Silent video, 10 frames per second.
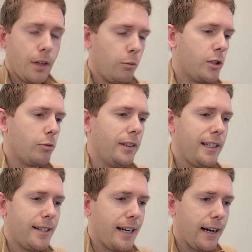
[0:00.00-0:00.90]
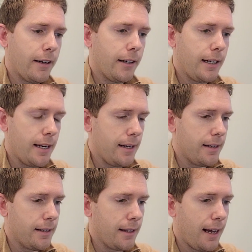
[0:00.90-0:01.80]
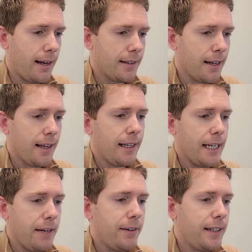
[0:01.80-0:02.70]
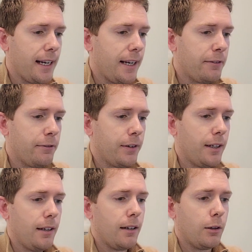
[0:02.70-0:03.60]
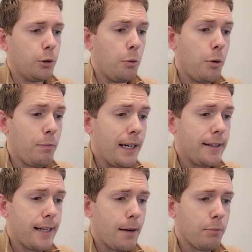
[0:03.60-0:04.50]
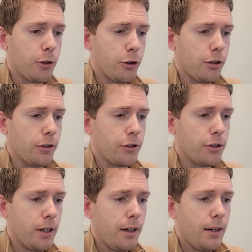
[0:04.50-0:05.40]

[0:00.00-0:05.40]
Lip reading: What's really scary is that even if global mean temperatures